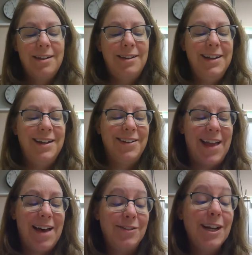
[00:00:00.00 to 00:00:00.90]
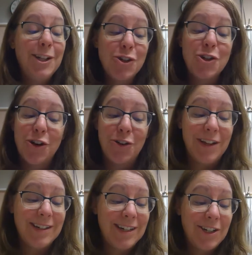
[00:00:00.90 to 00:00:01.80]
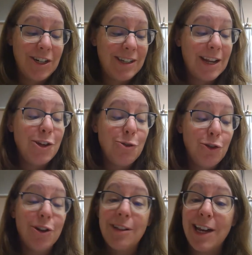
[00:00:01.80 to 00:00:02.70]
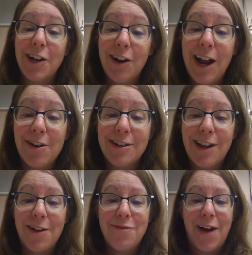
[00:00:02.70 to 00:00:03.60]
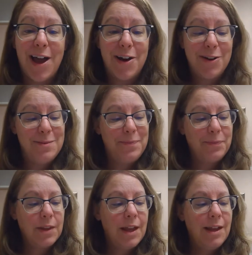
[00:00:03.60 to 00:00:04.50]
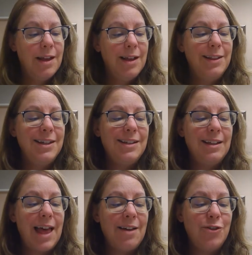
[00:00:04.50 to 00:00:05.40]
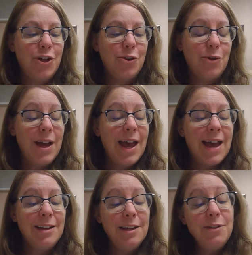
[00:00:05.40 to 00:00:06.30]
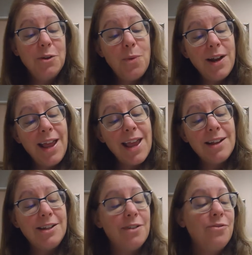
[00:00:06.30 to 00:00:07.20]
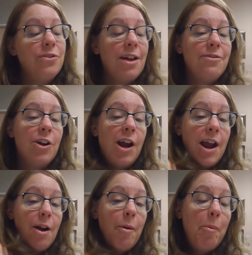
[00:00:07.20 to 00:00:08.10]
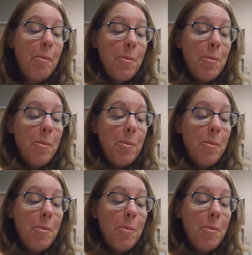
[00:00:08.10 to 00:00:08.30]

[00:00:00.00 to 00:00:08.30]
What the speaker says: Lina laughed. "It's true, Lizzie," she said. "You look like your hair is on fire." Lizzie laughed too and lifted one hand to fluff her hair.